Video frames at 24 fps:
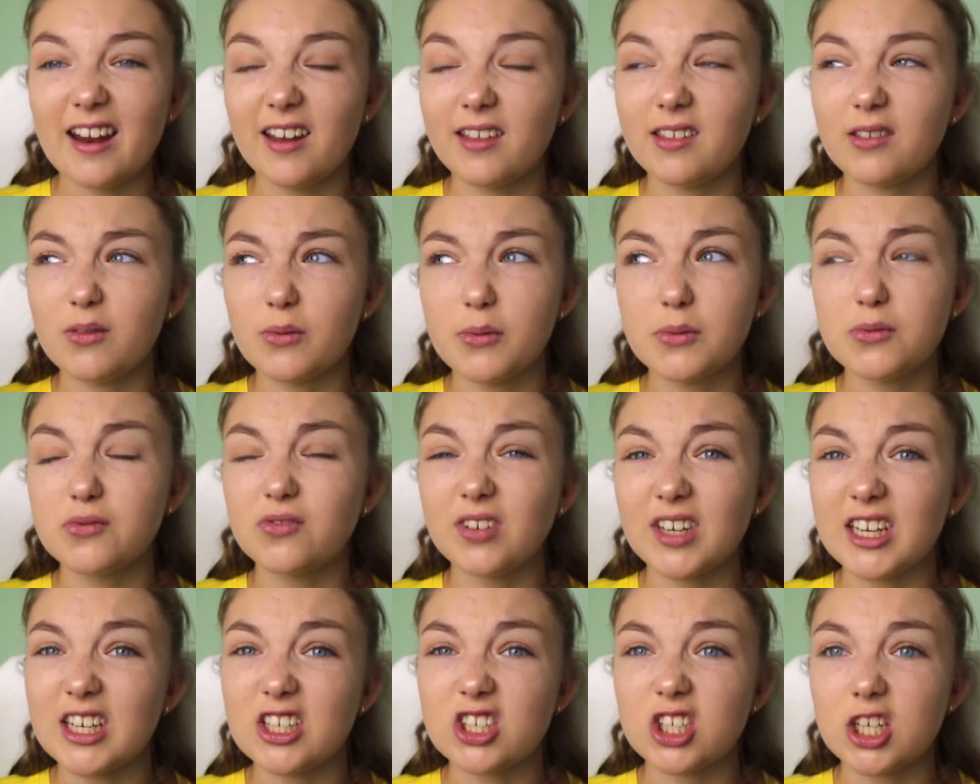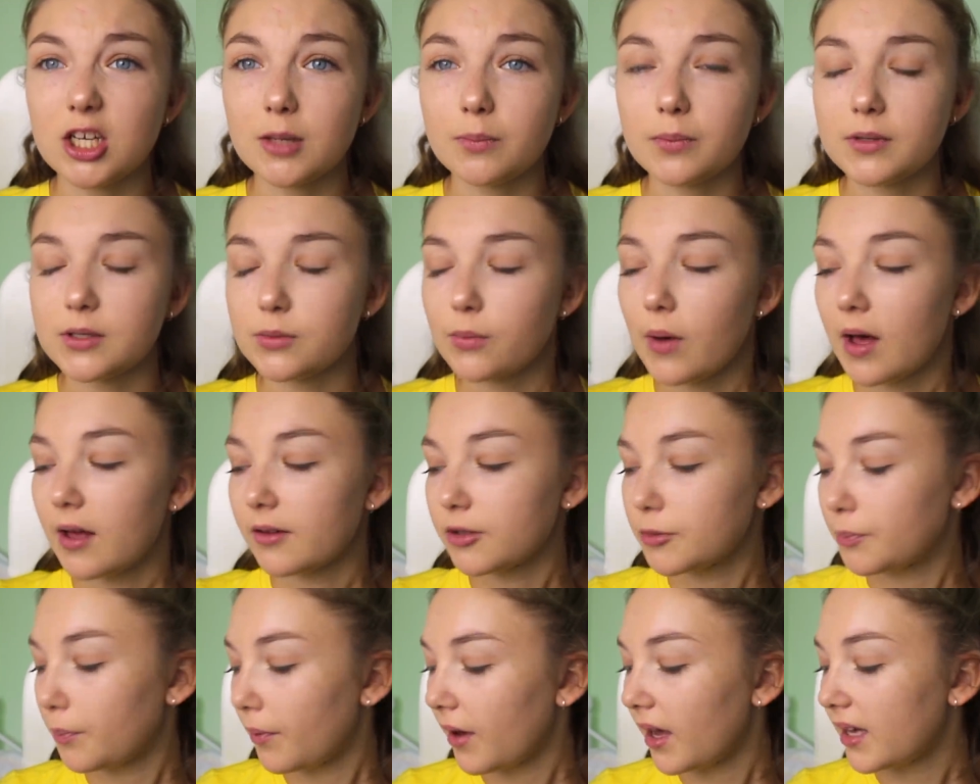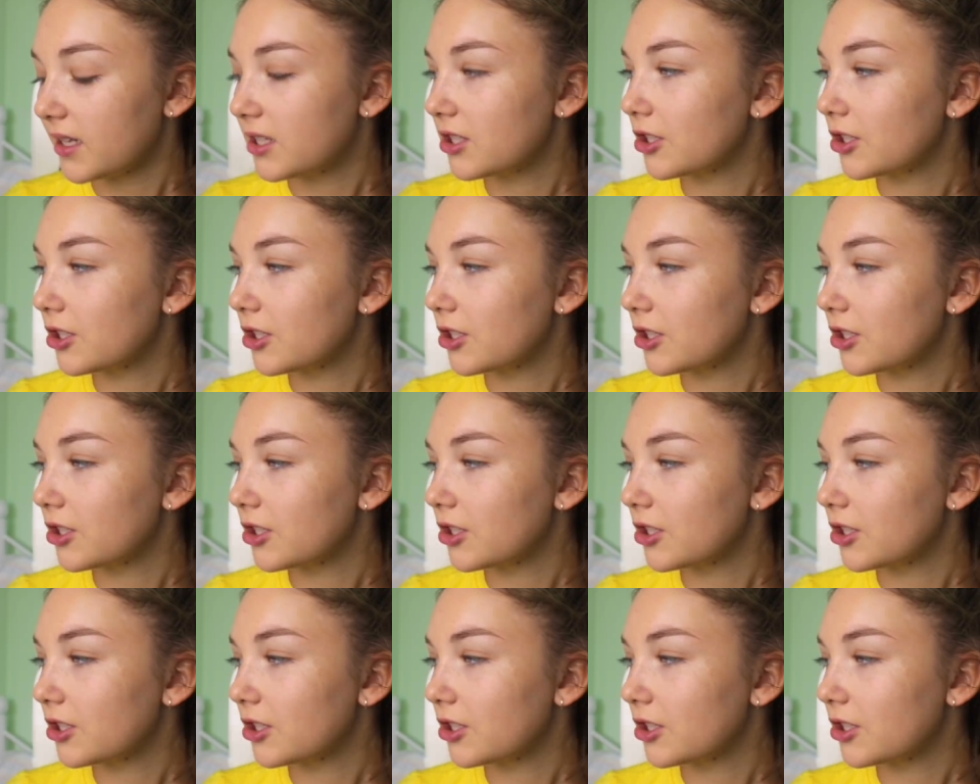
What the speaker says: It was really cheap as well to buy.